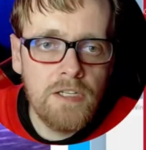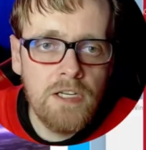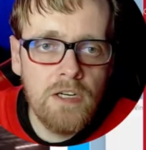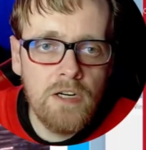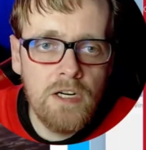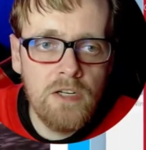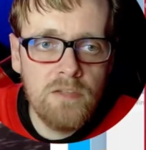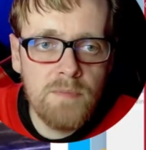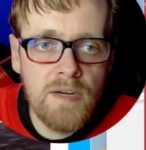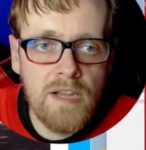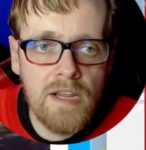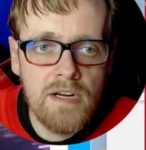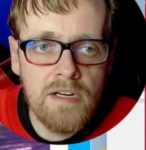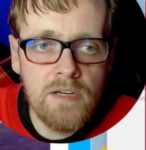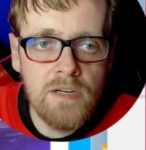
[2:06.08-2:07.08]
Like here, here's my
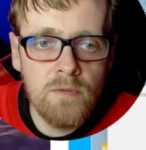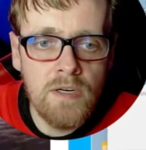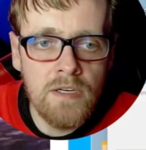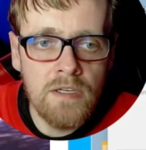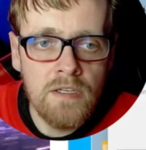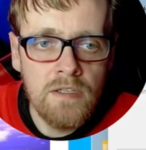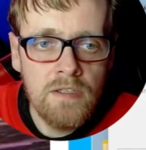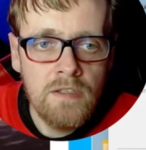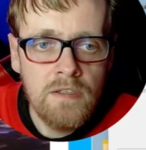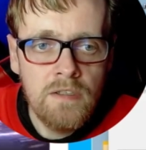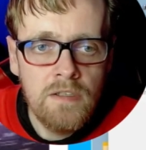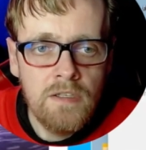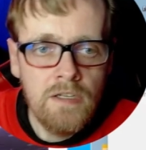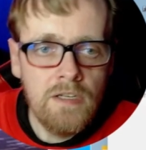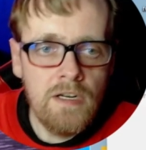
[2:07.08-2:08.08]
editing rig
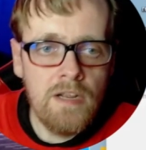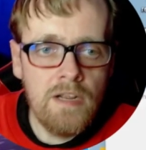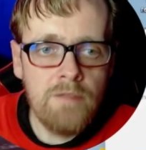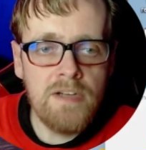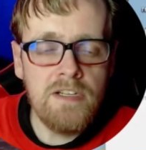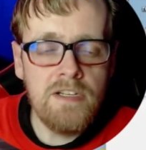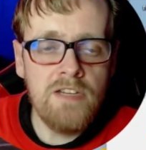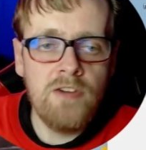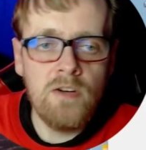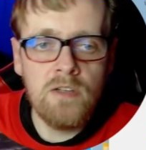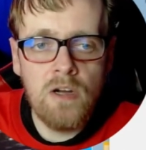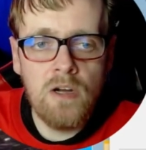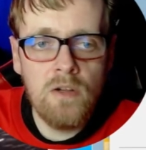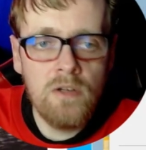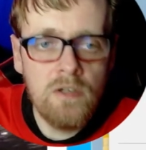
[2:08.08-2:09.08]
and I have my
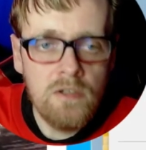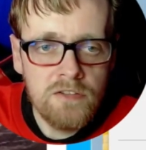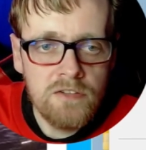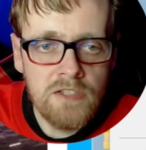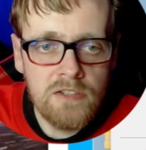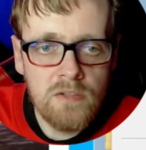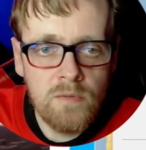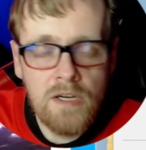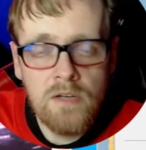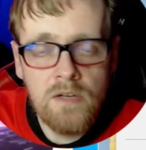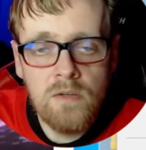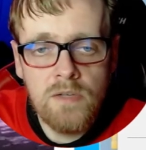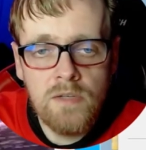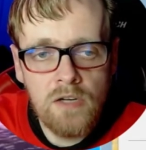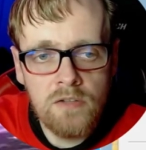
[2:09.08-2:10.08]
default color set to
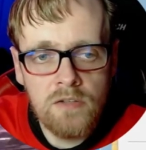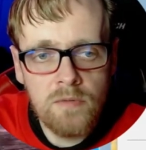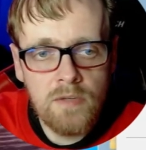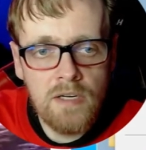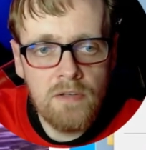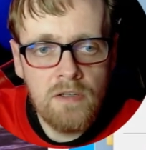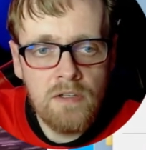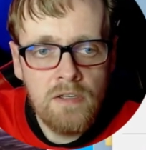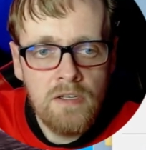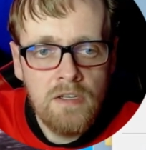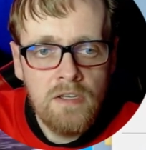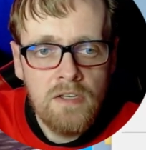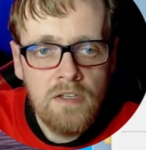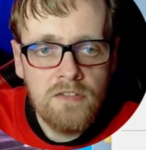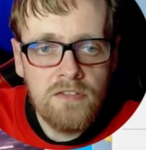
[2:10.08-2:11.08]
red, who cares, whatever.
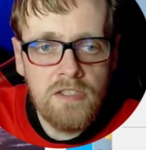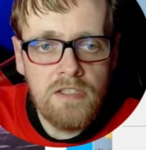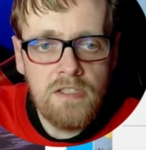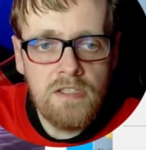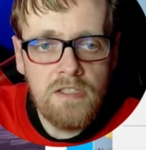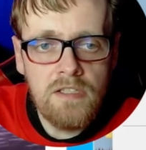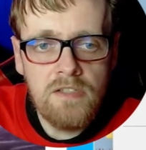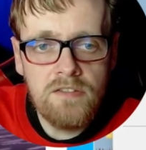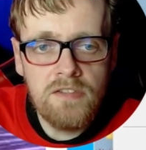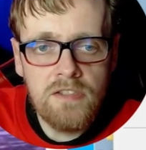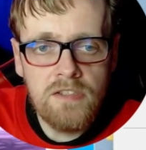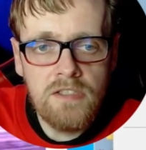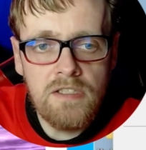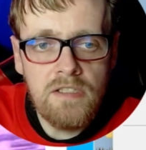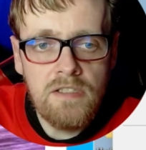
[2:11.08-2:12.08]
C D
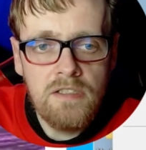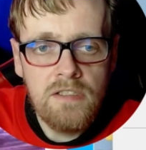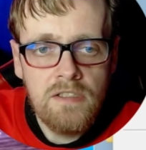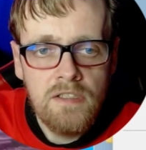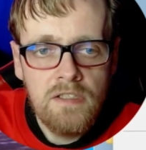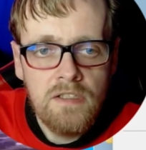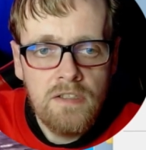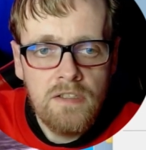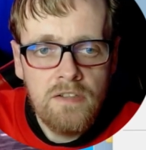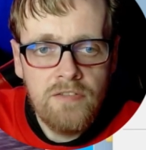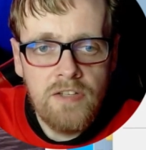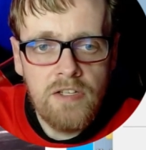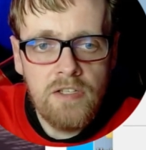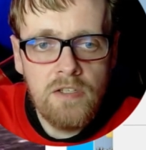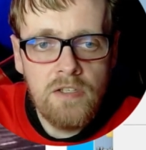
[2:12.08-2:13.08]
C,
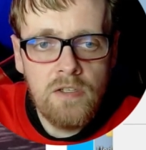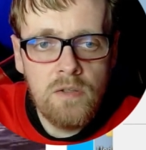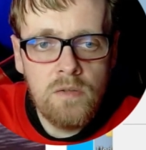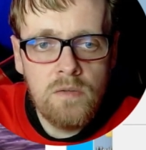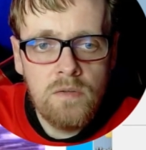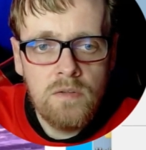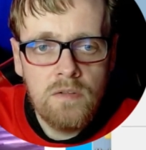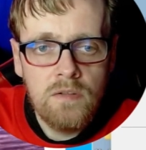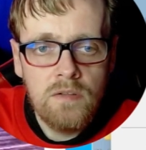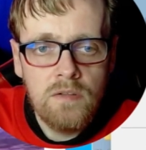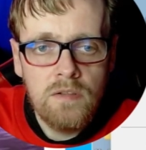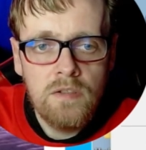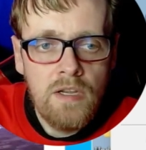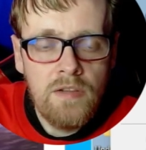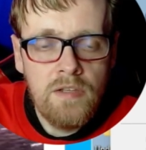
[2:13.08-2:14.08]
video,
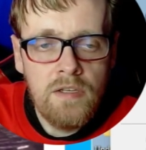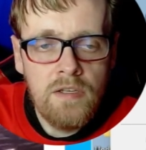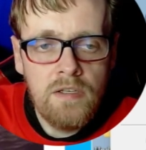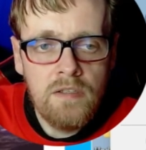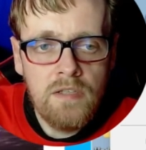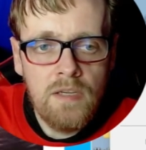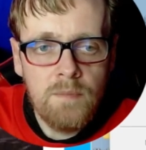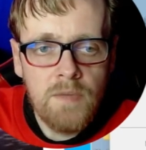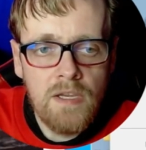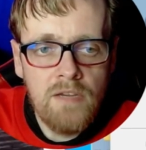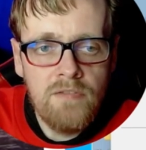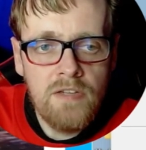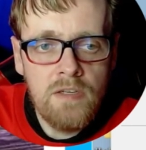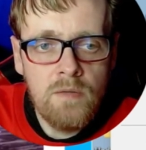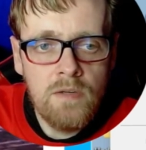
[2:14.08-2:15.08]
and then
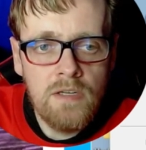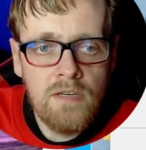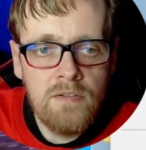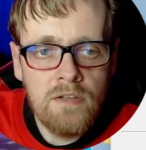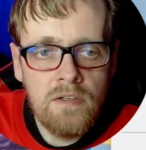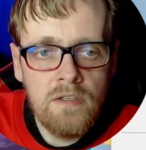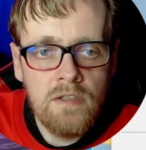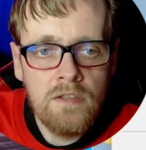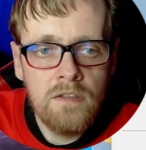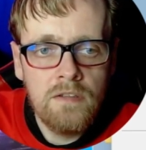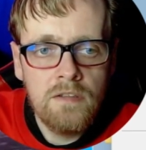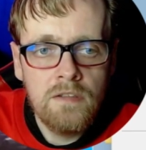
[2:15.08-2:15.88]
MKV, whatever.